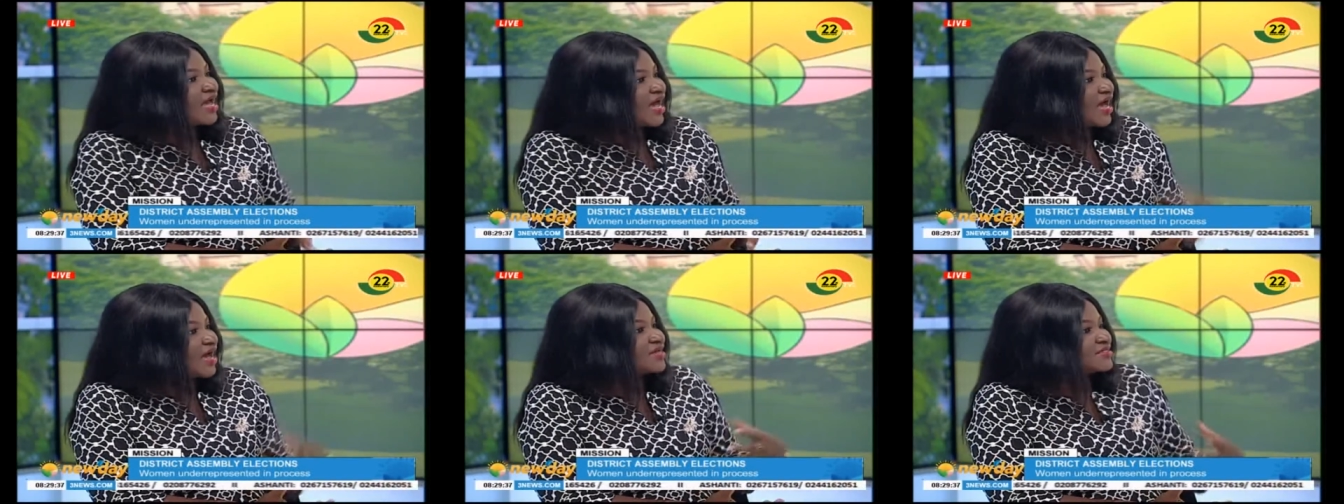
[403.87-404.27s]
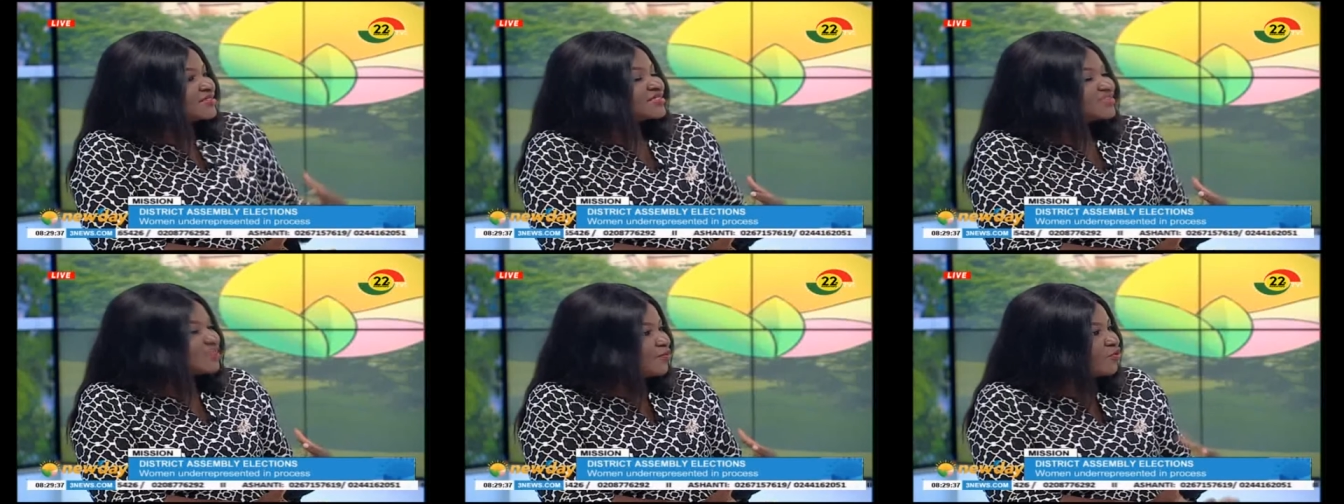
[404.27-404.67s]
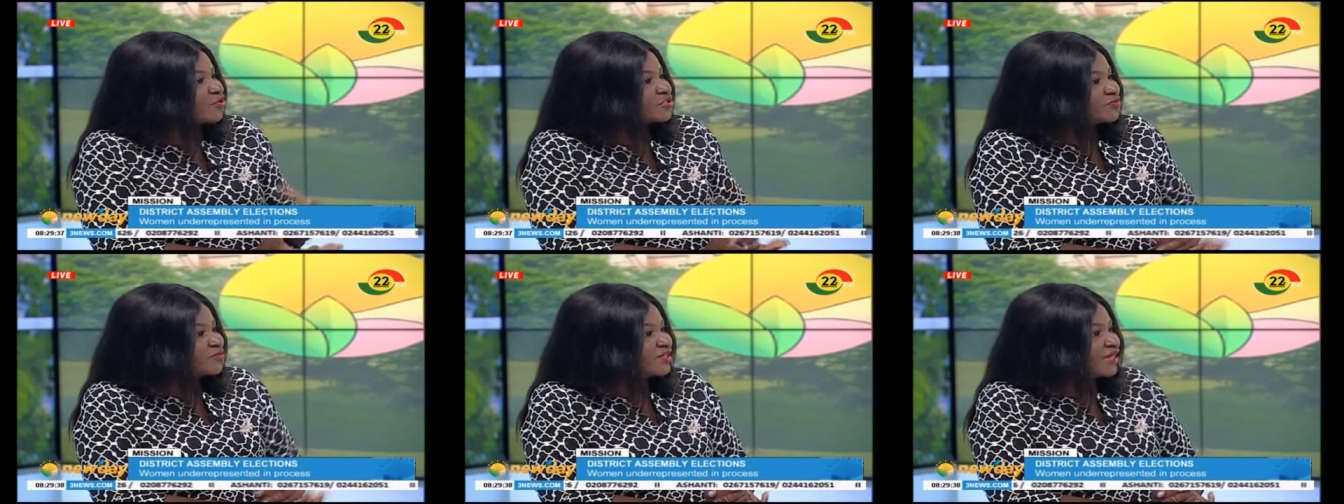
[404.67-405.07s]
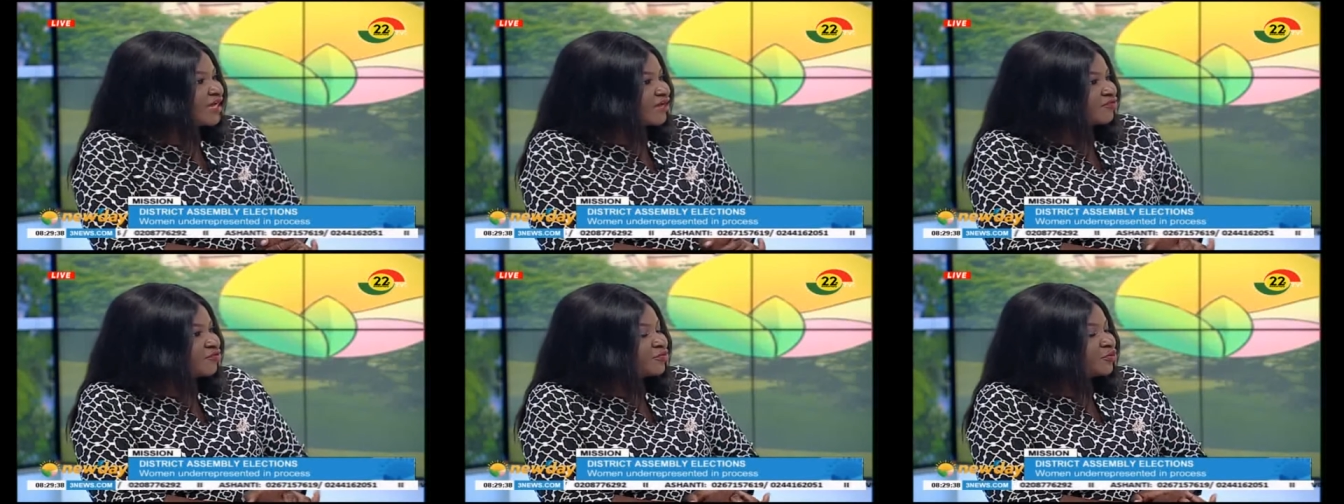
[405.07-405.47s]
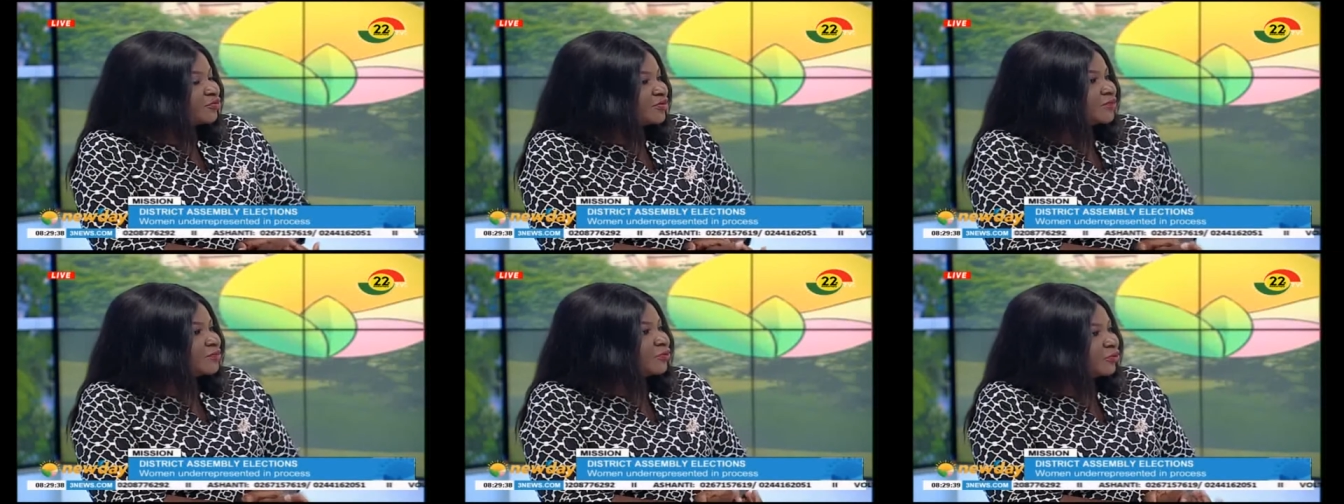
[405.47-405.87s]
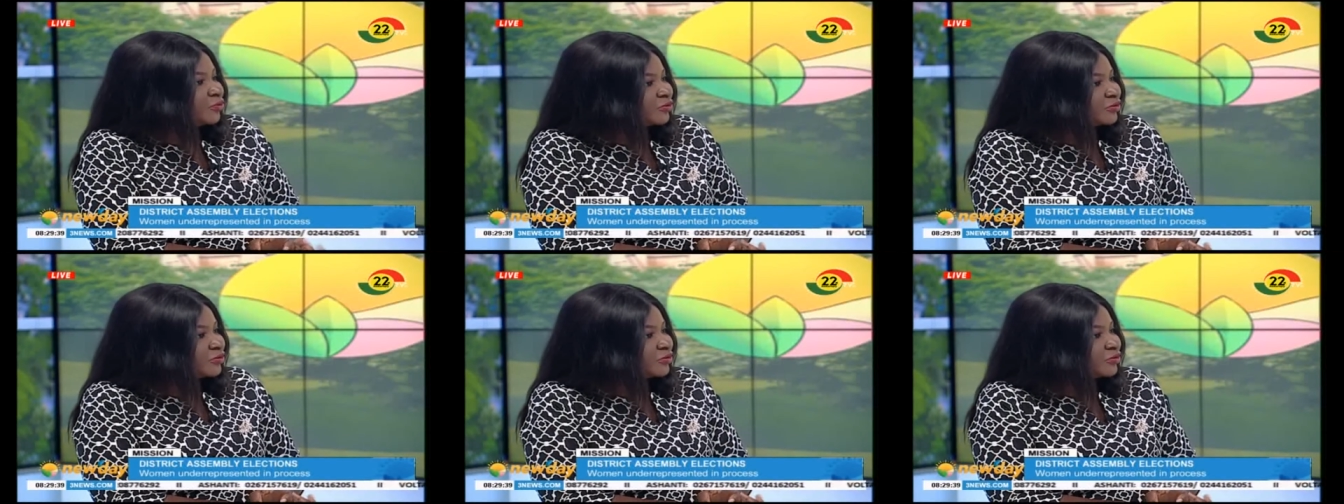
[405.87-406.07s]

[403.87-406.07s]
how's the support been like from your people?